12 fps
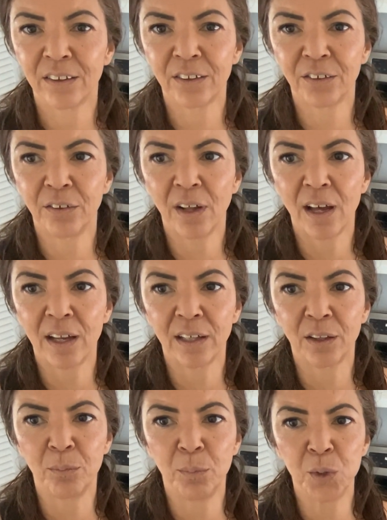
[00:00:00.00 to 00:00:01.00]
They're
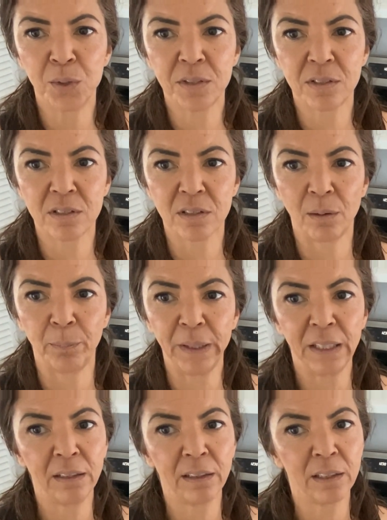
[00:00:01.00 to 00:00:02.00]
not the most
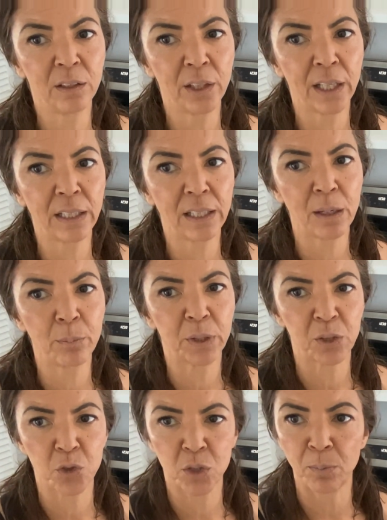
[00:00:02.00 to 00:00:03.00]
appealing looking thing,
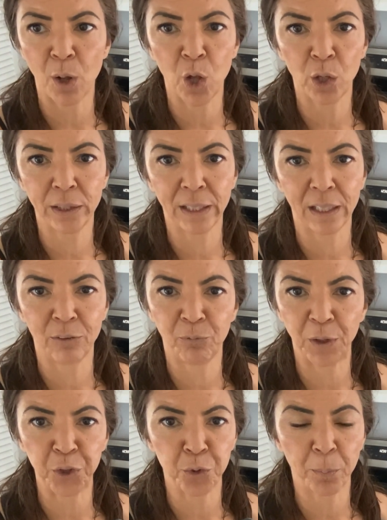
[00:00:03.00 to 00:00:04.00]
but they're small and they can
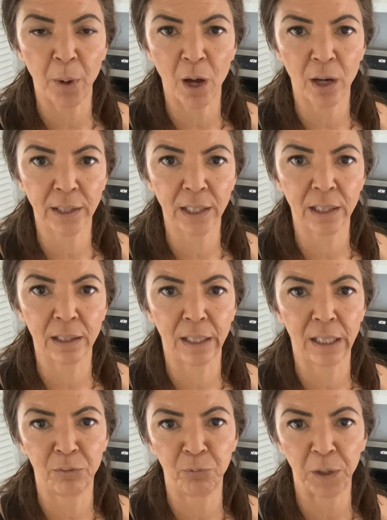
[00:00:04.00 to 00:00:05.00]
fit in your pocket and
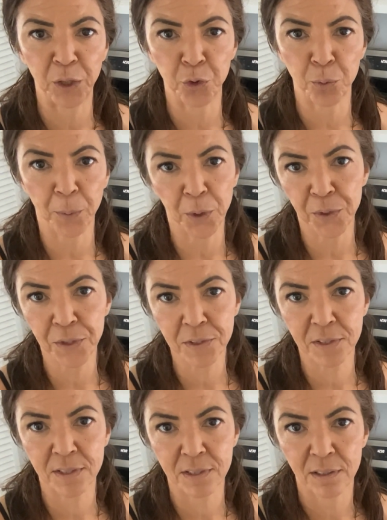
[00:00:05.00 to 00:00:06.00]
they can fit in your
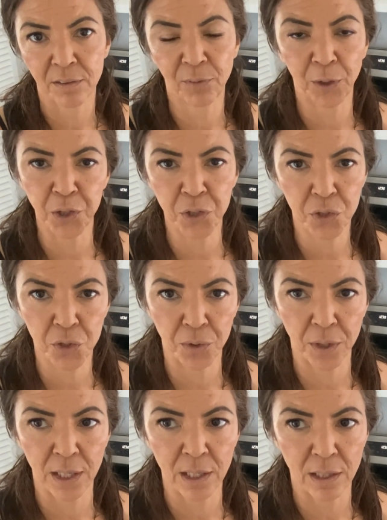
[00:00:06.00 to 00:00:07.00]
purse. Very
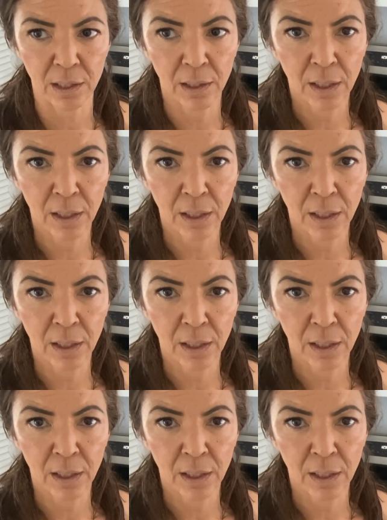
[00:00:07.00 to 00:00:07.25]
discreet.